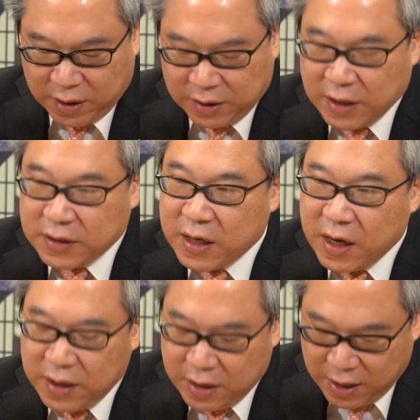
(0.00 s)

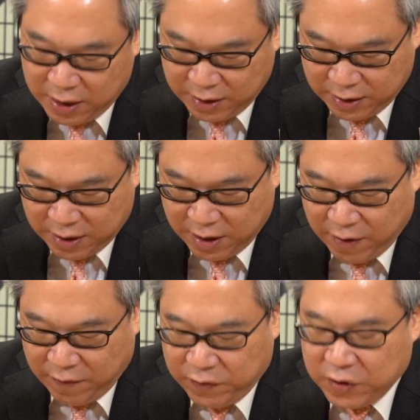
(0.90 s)
designing
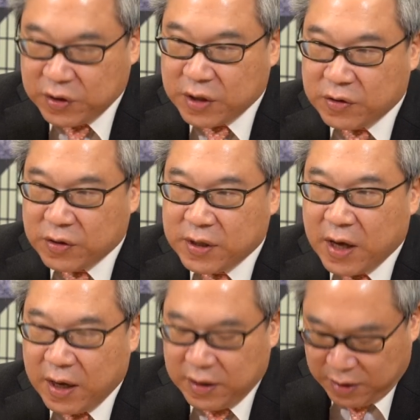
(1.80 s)
future
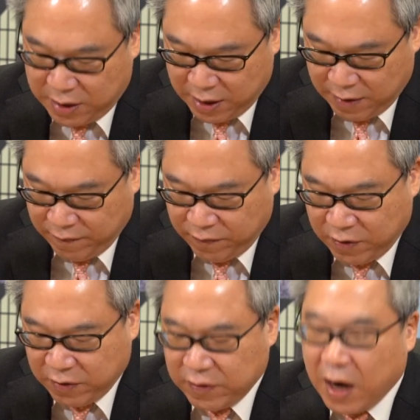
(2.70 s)
society
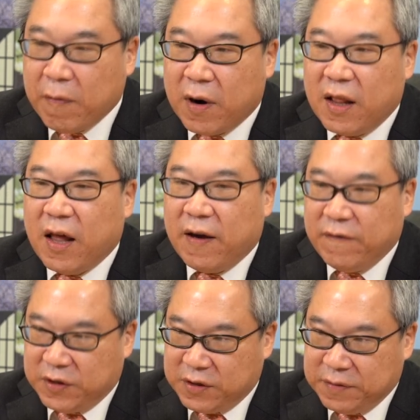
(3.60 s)
for our
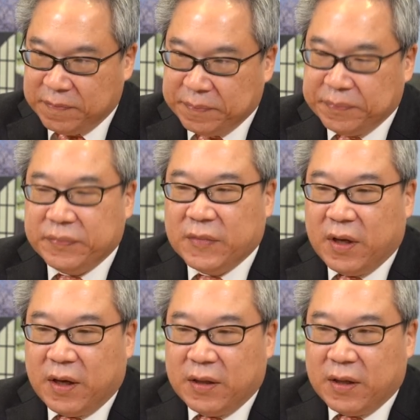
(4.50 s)
lives.
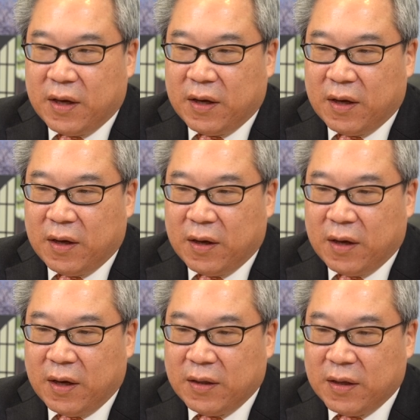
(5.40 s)
And
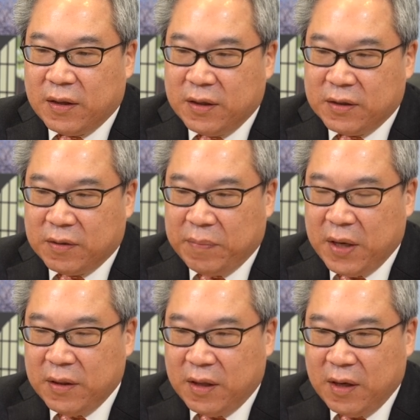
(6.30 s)
under this
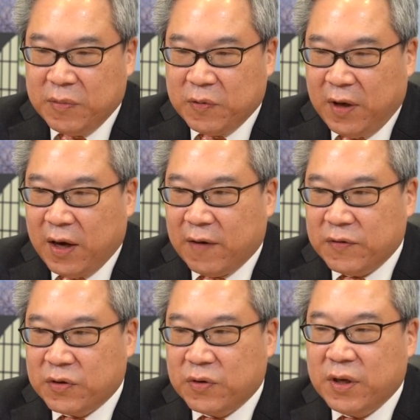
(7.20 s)
main theme, we
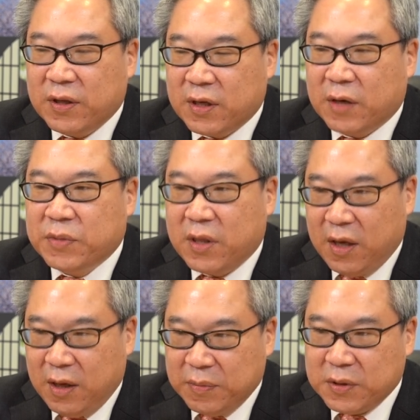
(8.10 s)
have 3
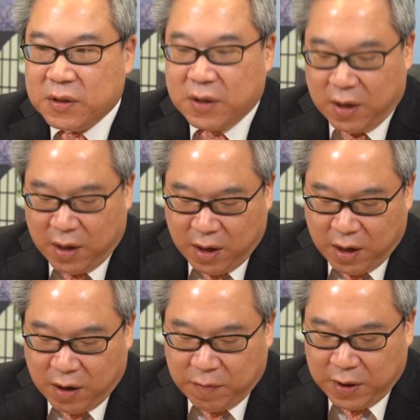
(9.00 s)
sub-themes.
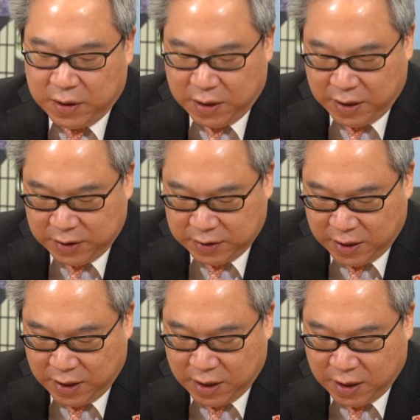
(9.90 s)
One is
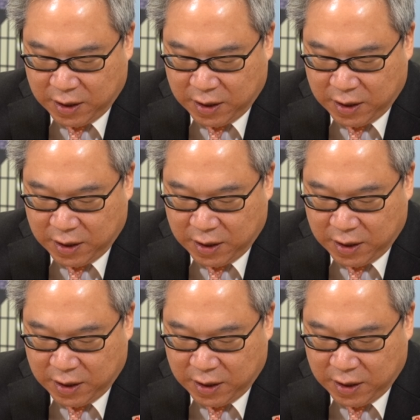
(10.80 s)
the